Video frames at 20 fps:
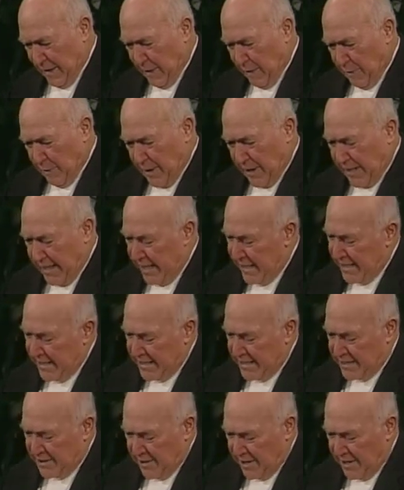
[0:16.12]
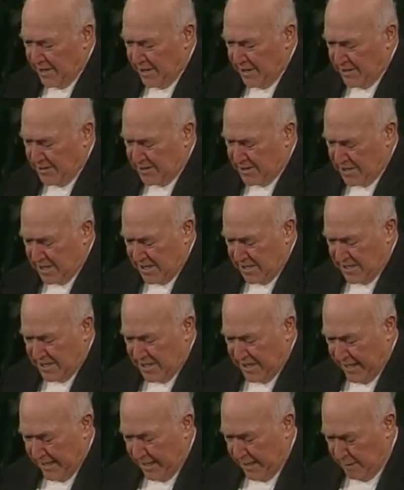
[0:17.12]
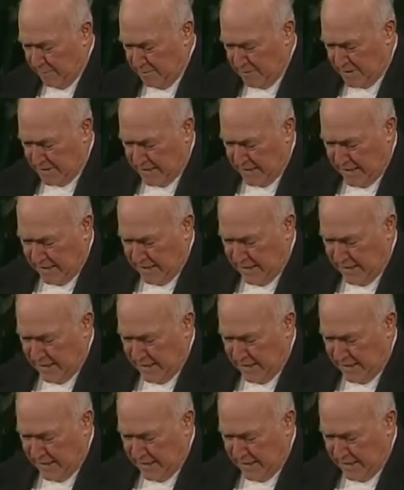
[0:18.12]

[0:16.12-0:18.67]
We're getting sort of used to James.